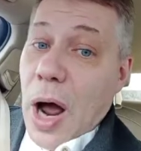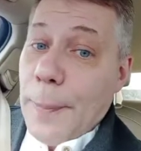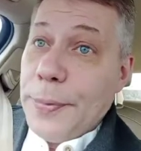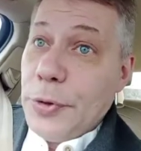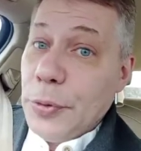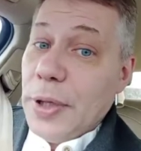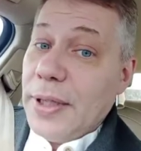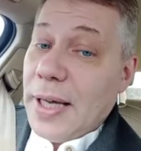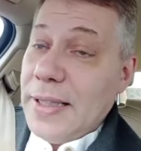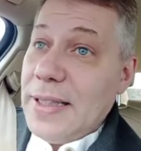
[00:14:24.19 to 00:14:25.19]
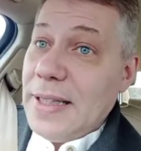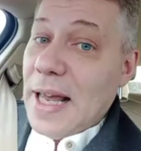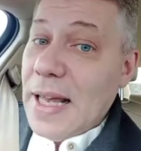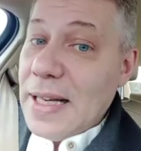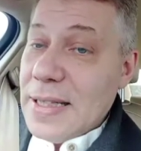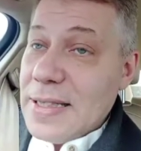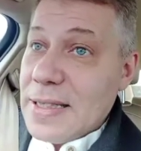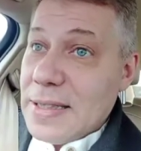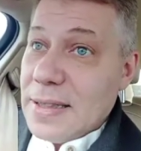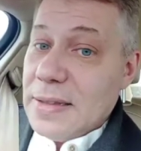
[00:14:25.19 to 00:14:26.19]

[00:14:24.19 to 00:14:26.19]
up to the 1980s.